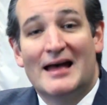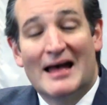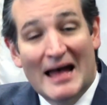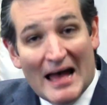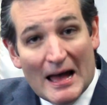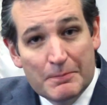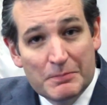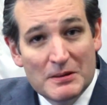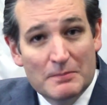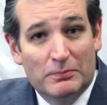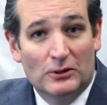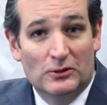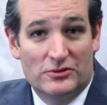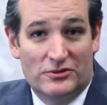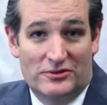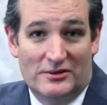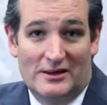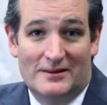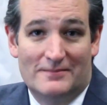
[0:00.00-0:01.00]
happy
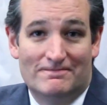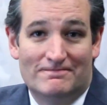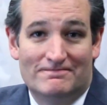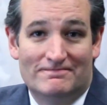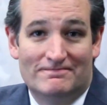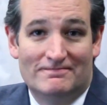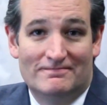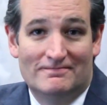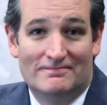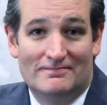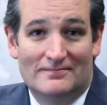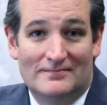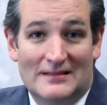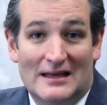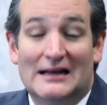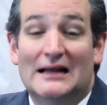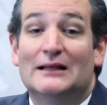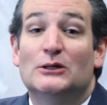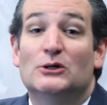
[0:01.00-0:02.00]
birthday,
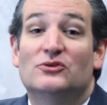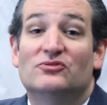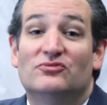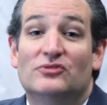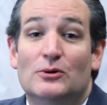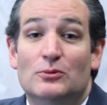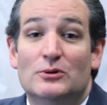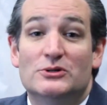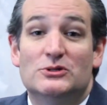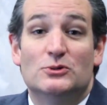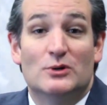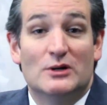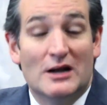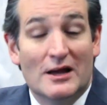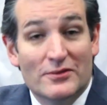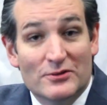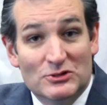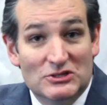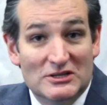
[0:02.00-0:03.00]
and I look forward to
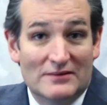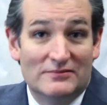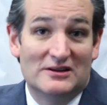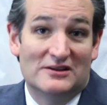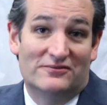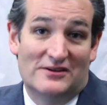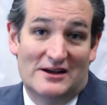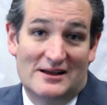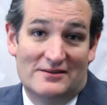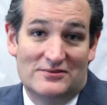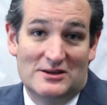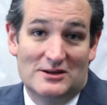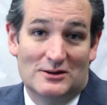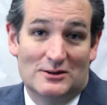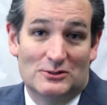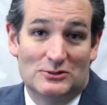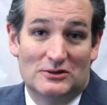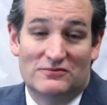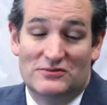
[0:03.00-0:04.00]
another 75
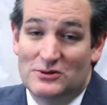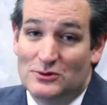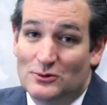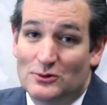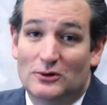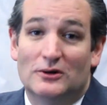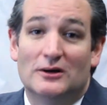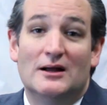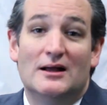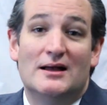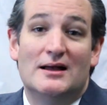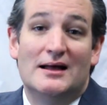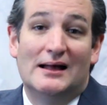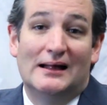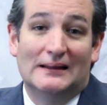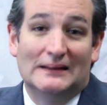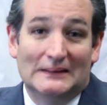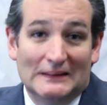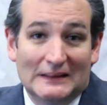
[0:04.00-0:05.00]
years of your
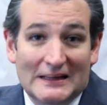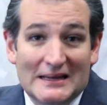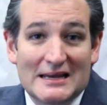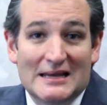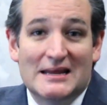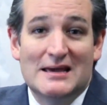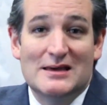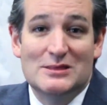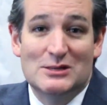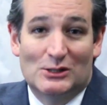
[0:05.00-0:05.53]
leading